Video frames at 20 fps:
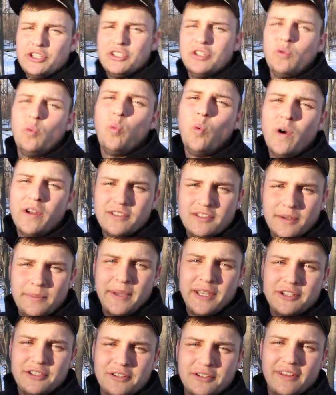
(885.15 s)
should want to
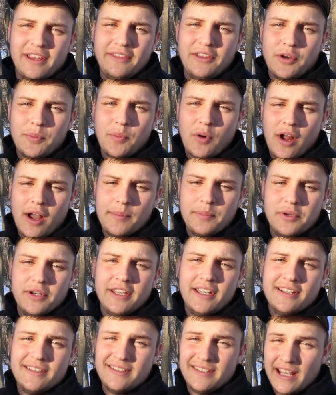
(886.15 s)
make sure that their
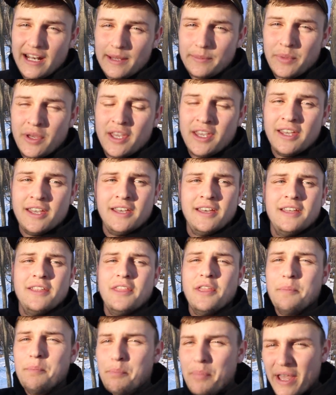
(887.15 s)
property is set up
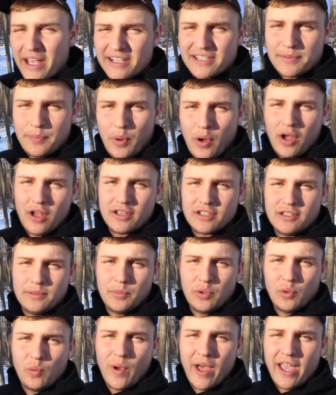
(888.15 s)
the best
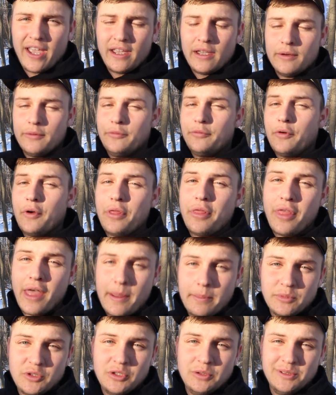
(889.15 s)
possible way for
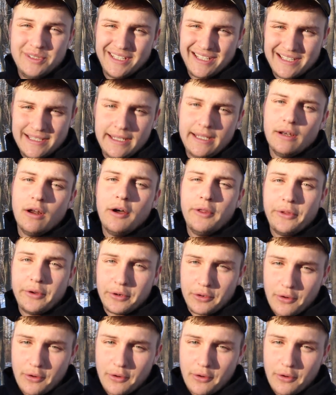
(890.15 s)
them to succeed on their